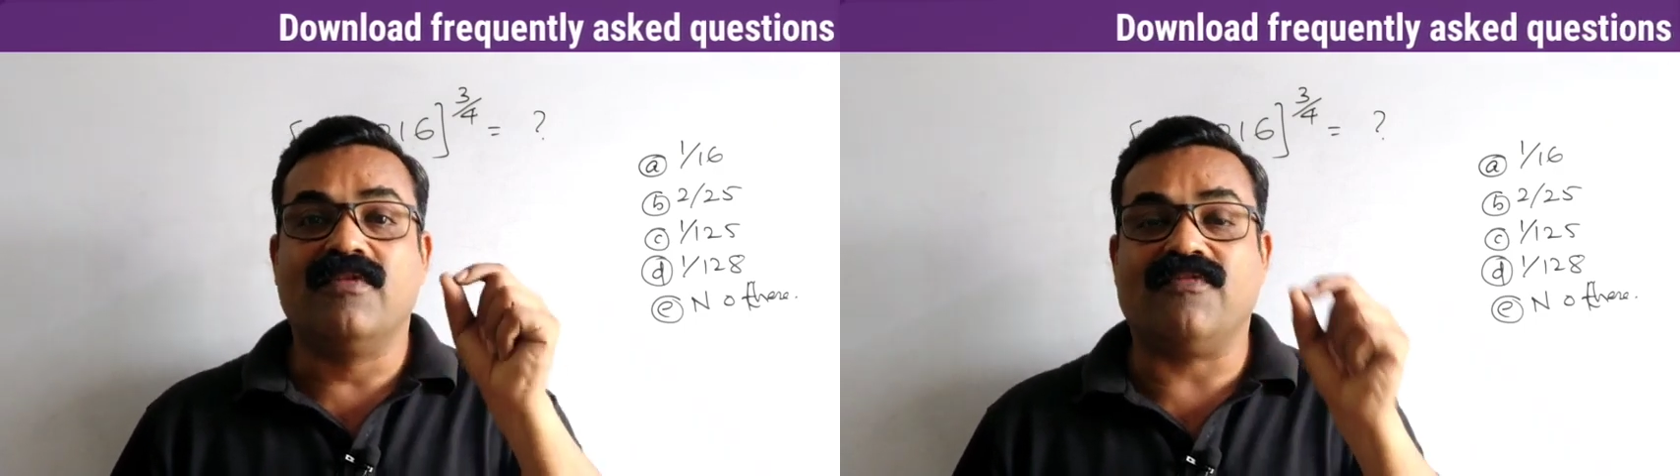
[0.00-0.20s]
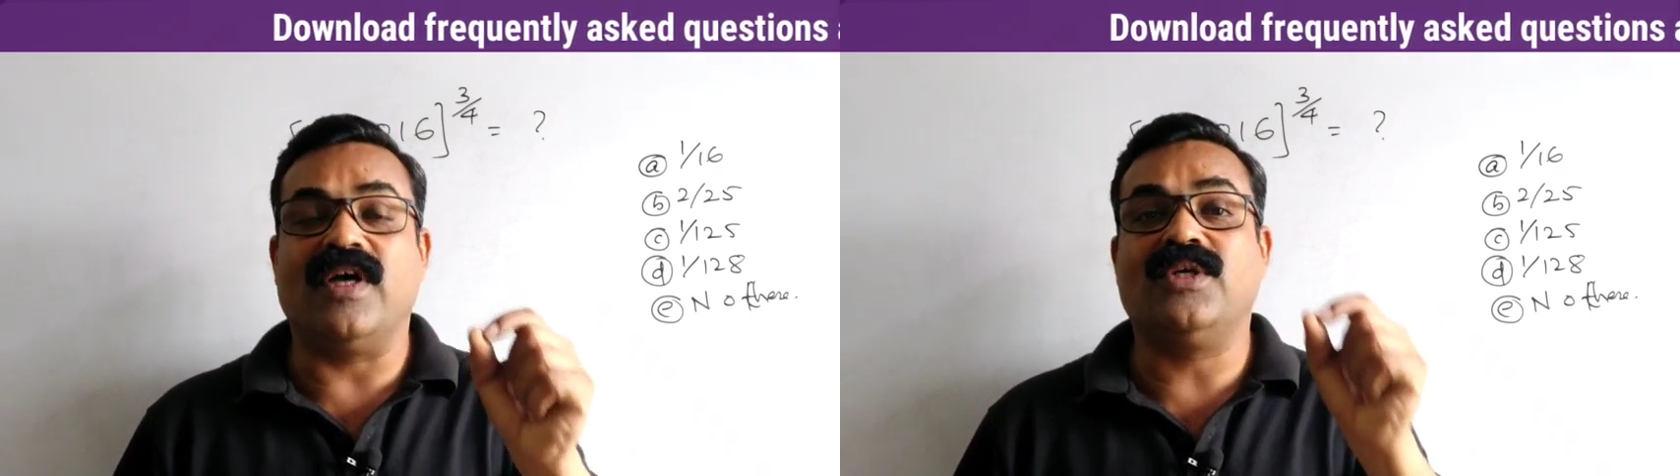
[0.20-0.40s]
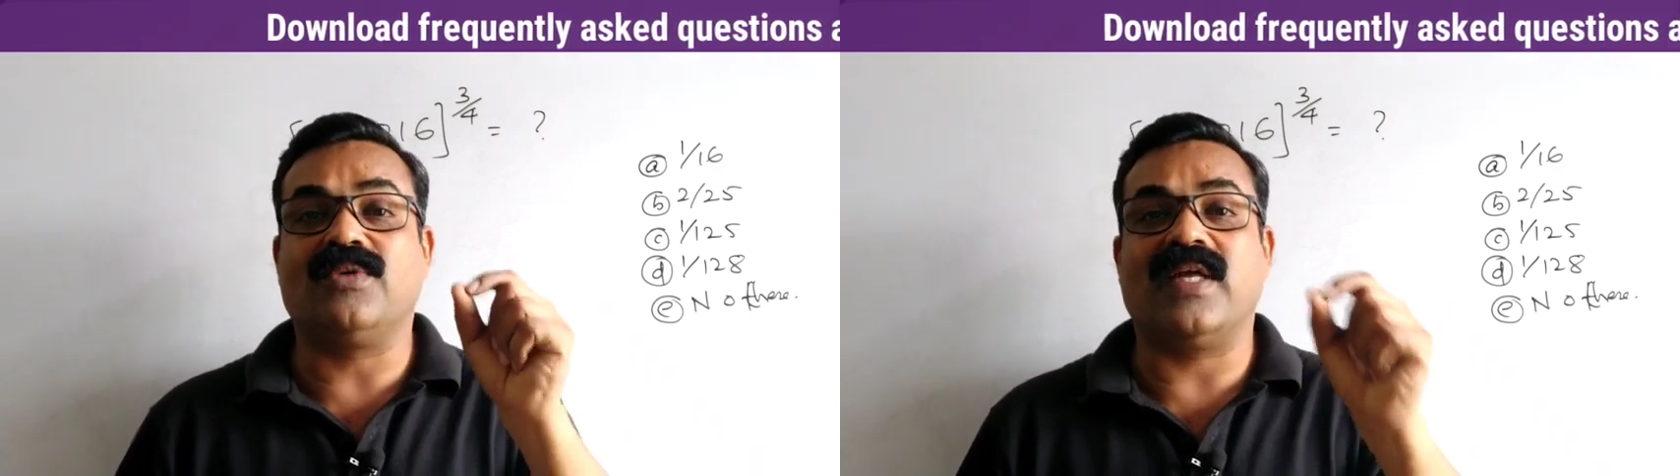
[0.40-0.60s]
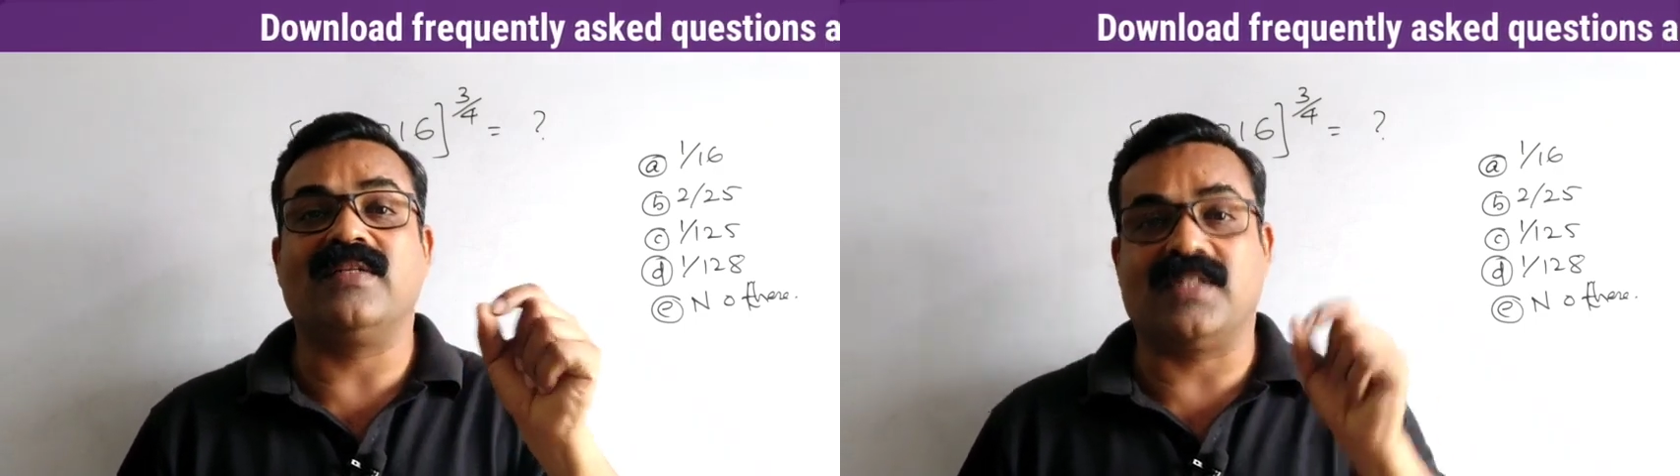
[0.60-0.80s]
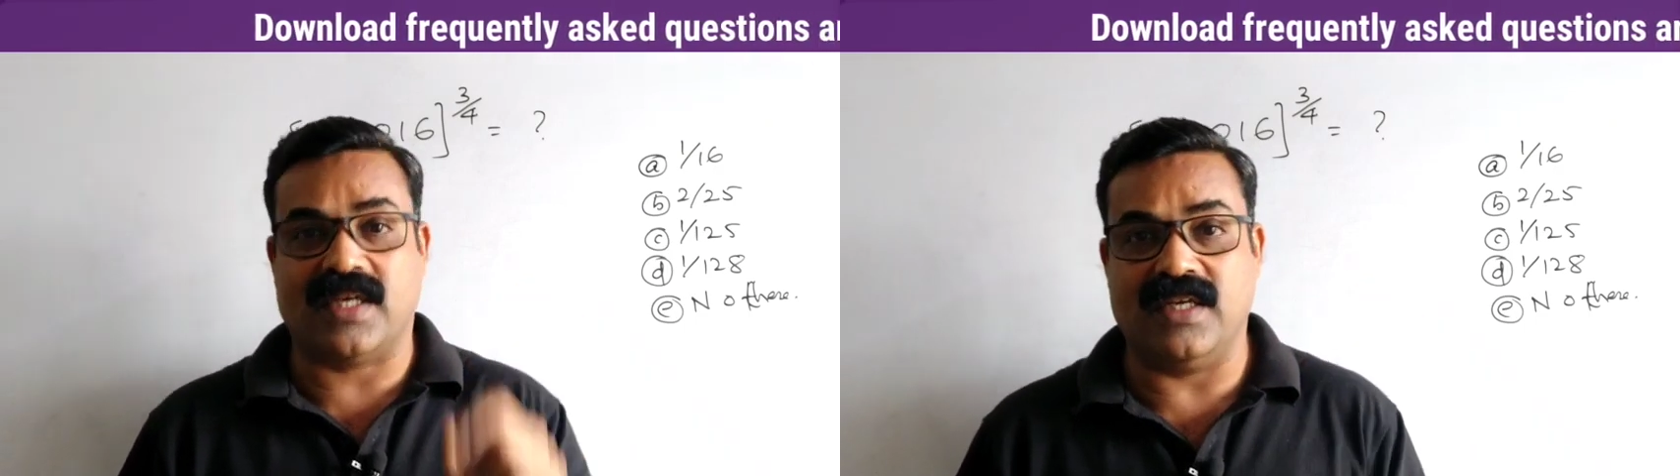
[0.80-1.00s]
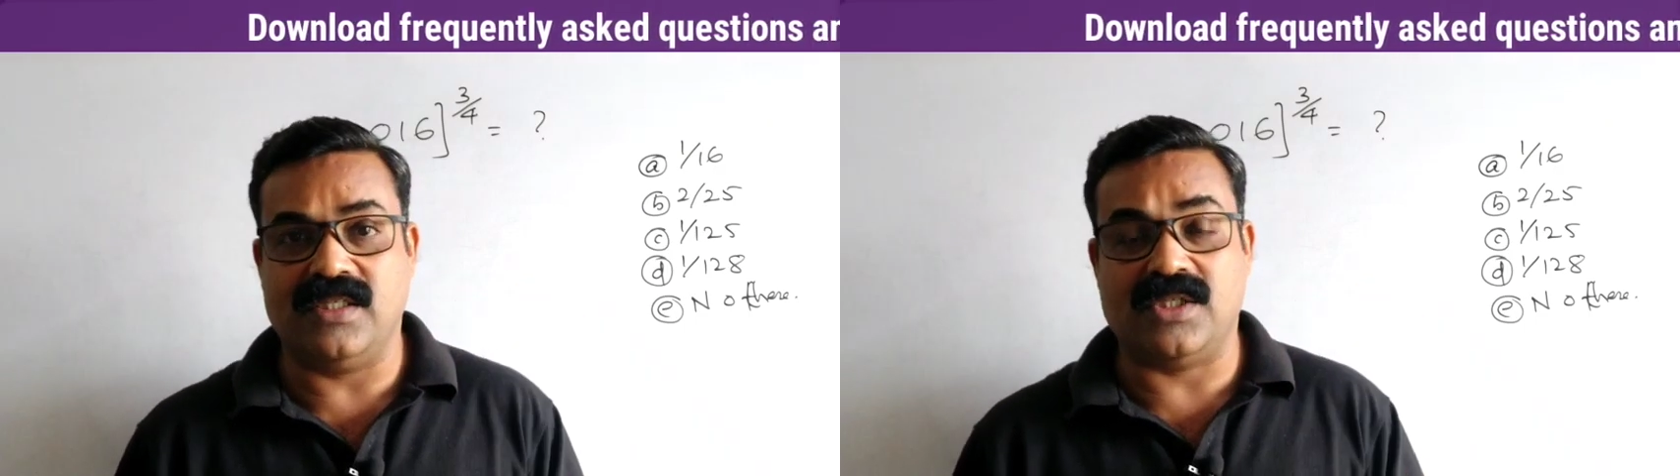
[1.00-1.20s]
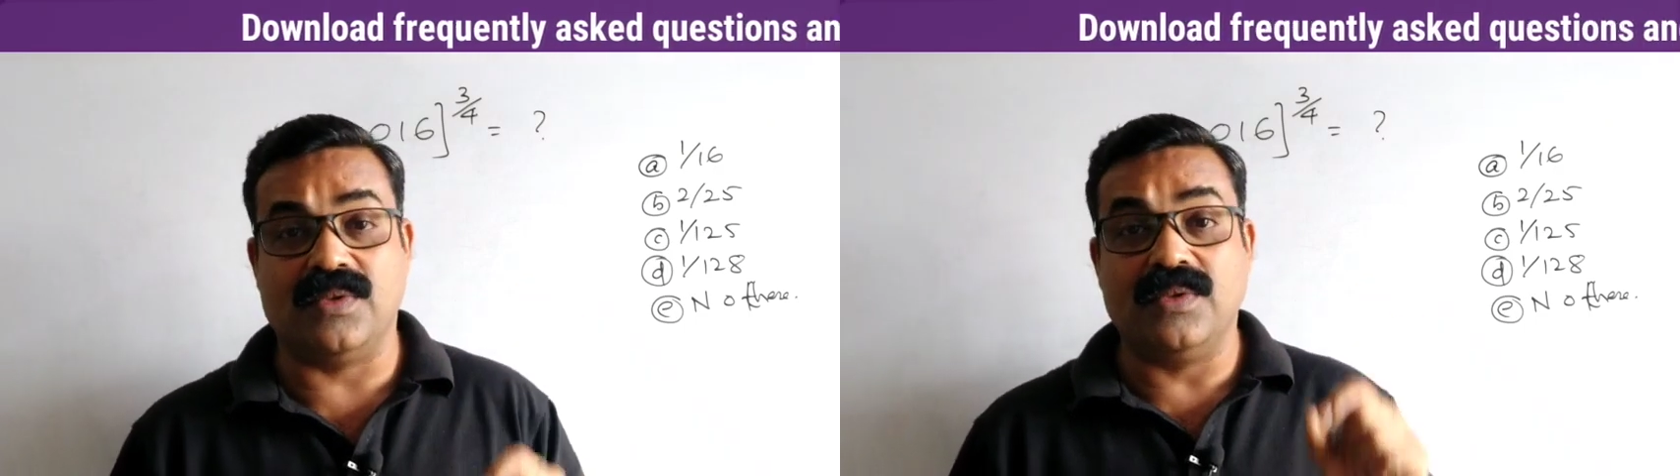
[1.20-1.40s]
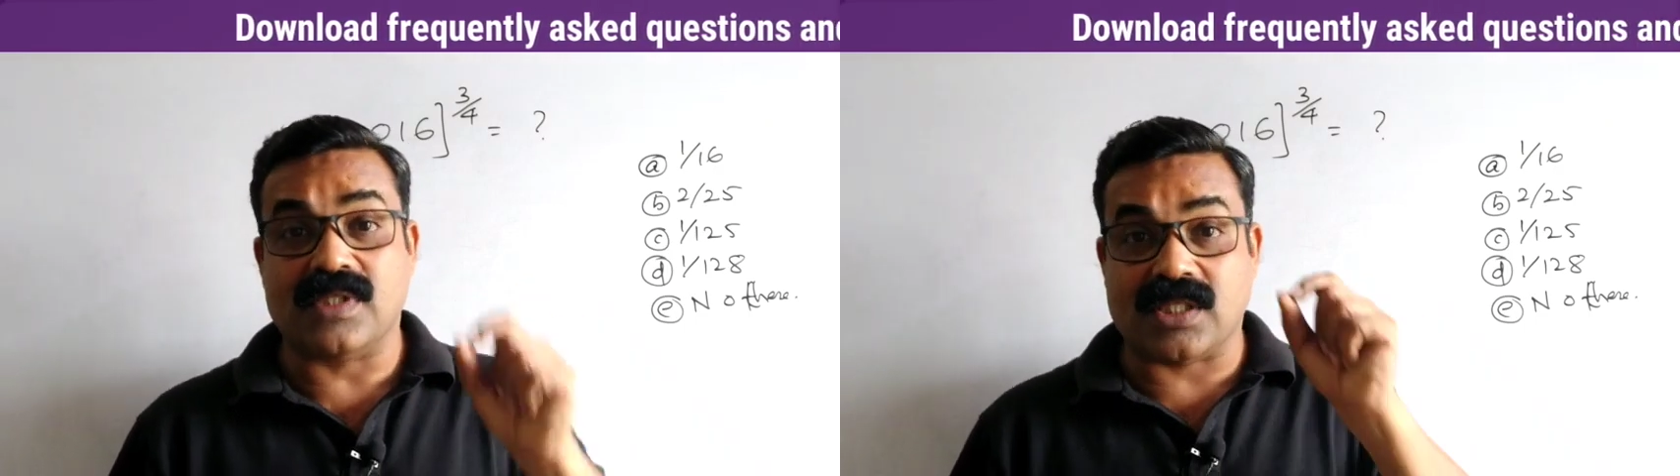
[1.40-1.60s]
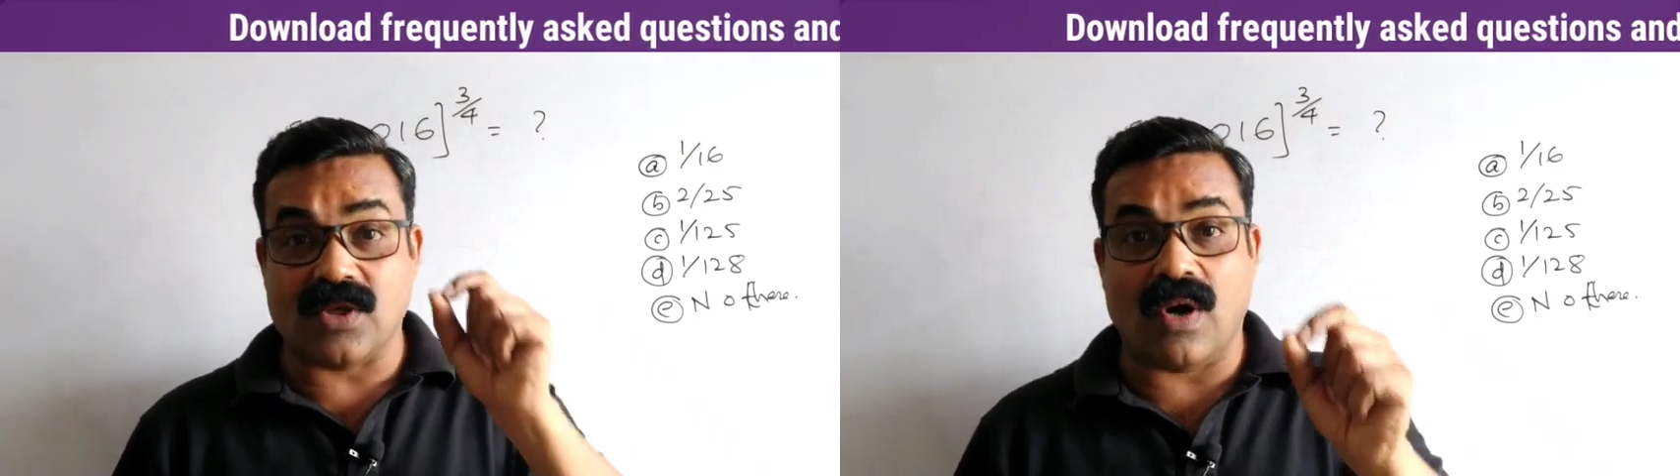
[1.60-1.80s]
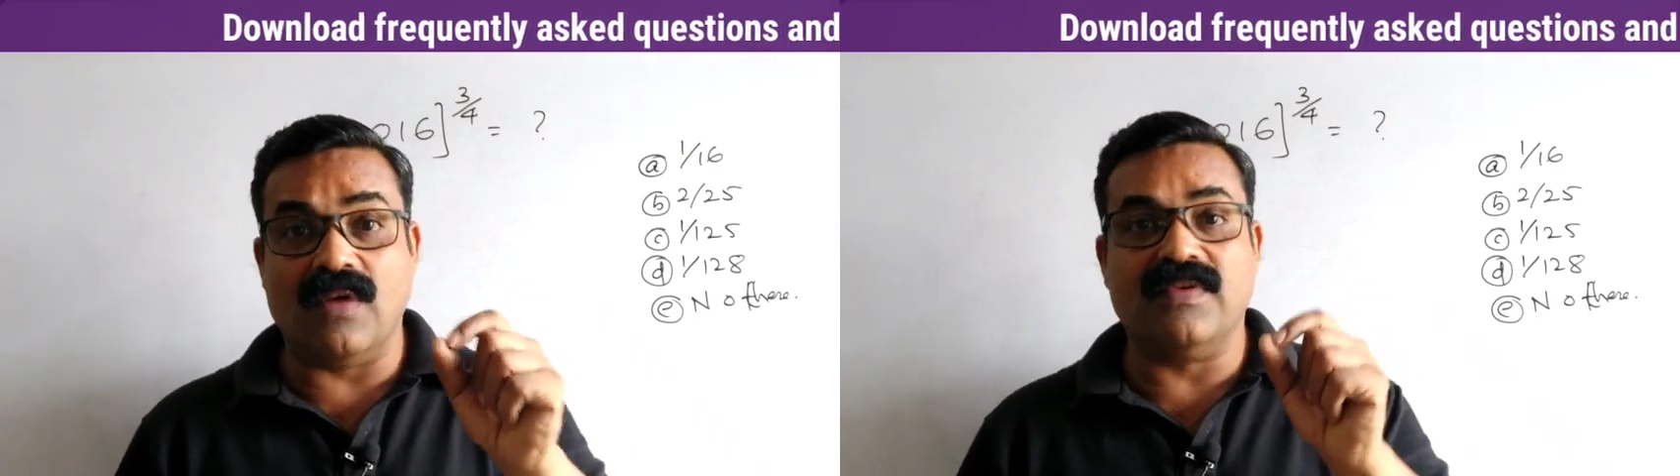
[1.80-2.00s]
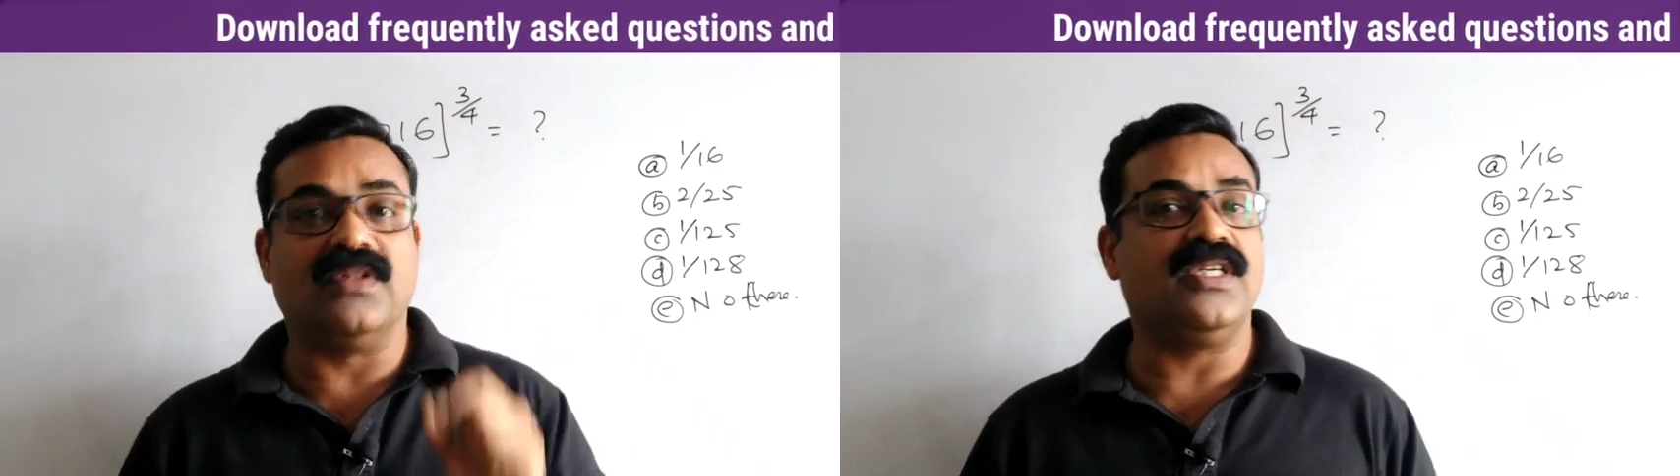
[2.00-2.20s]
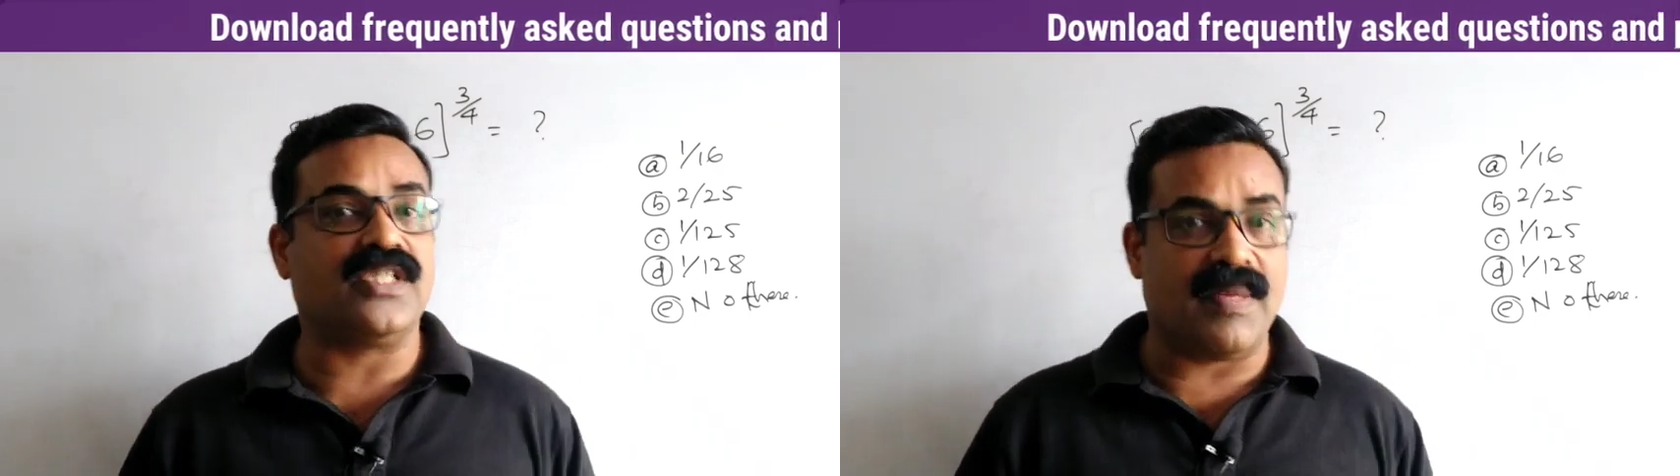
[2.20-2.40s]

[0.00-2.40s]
5 to 10 seconds to solve these